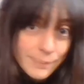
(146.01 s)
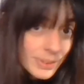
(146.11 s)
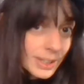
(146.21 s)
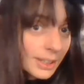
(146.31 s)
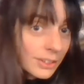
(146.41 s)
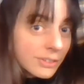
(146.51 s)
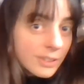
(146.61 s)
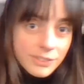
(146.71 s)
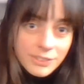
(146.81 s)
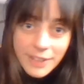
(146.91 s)
It is
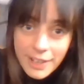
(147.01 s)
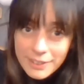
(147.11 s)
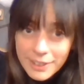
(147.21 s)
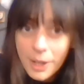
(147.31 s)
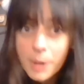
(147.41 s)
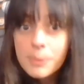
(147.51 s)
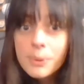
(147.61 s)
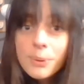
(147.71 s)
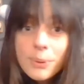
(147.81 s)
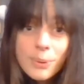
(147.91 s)
standing up
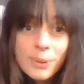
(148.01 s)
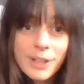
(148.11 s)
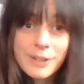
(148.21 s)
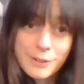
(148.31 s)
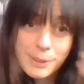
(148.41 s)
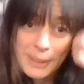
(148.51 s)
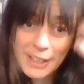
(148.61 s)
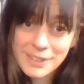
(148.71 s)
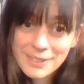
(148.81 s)
all over the place.